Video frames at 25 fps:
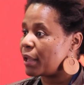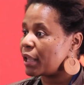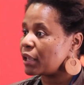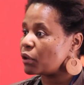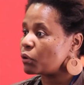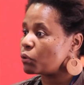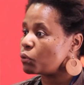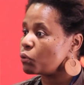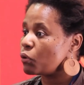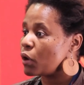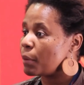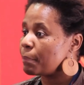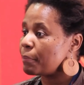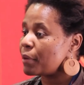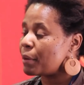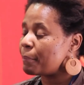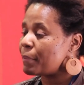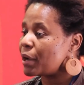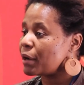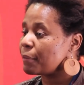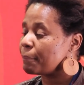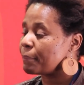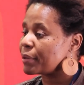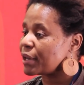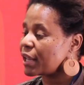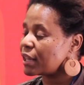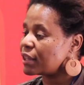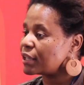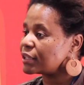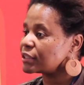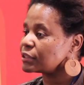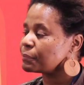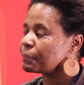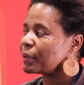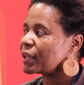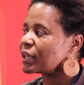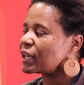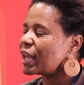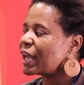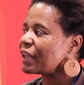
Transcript: I grew up among brothers, but